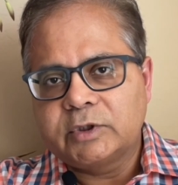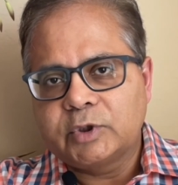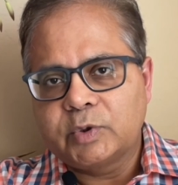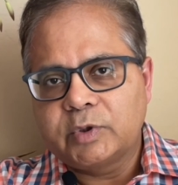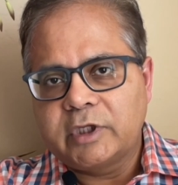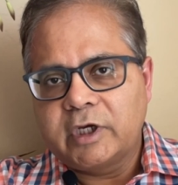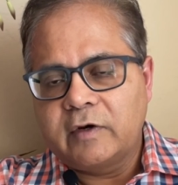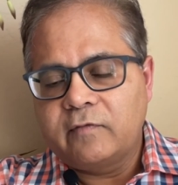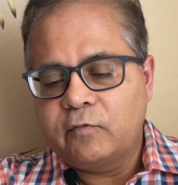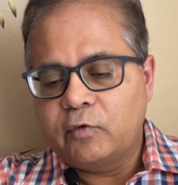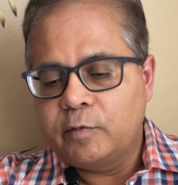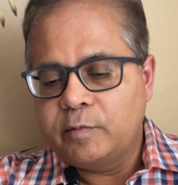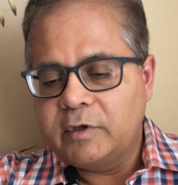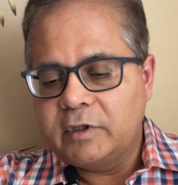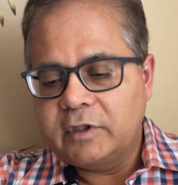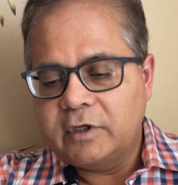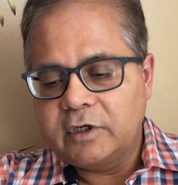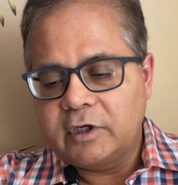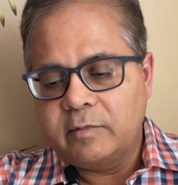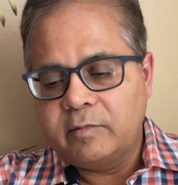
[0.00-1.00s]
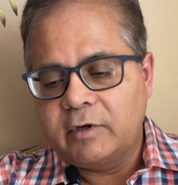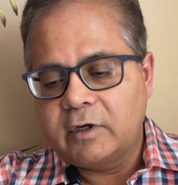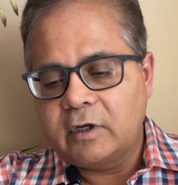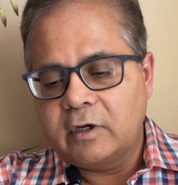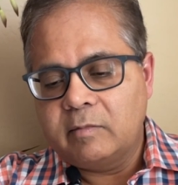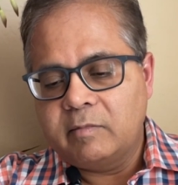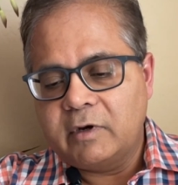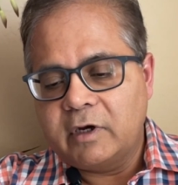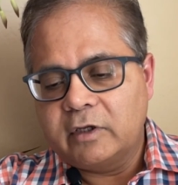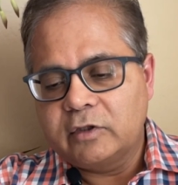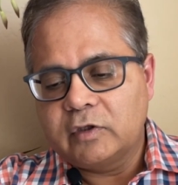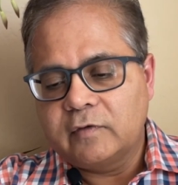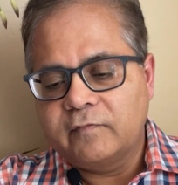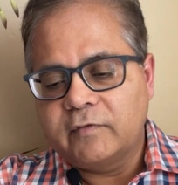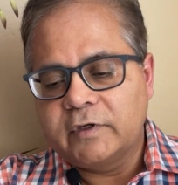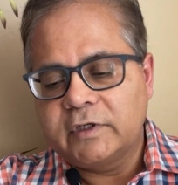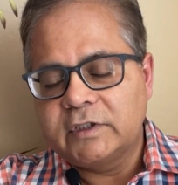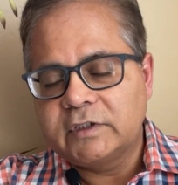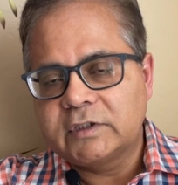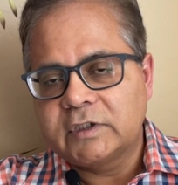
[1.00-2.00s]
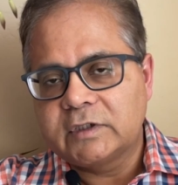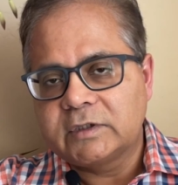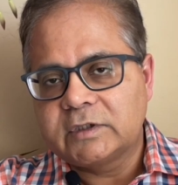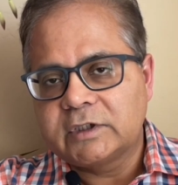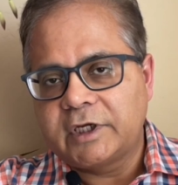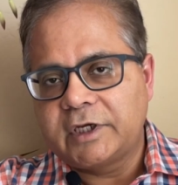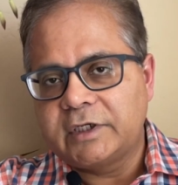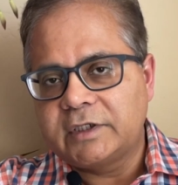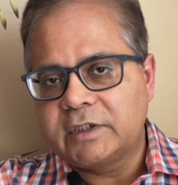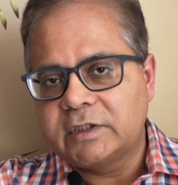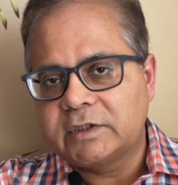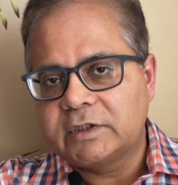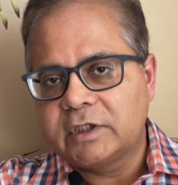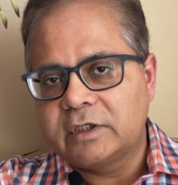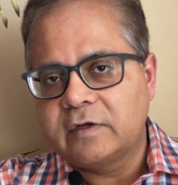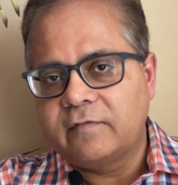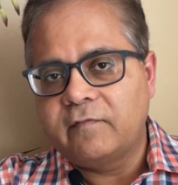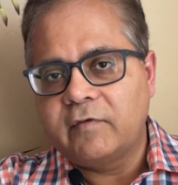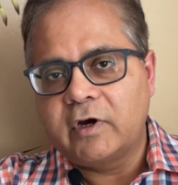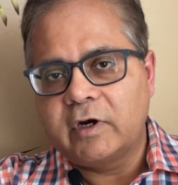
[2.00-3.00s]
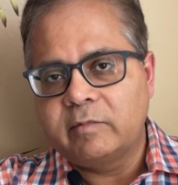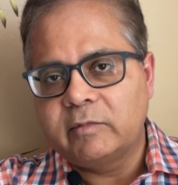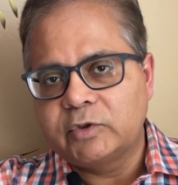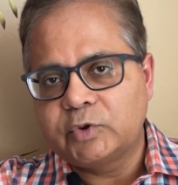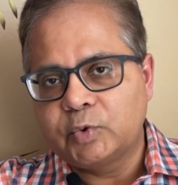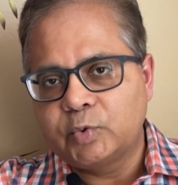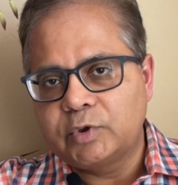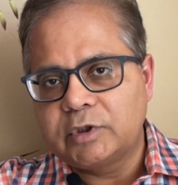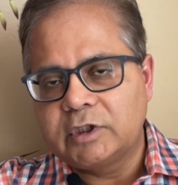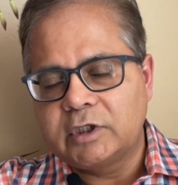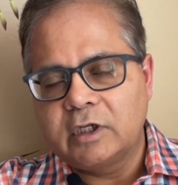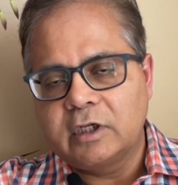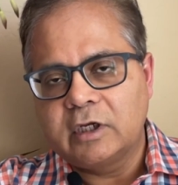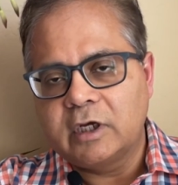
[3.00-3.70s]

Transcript: So that would be the typical path of a research scientist in a pharmaceutical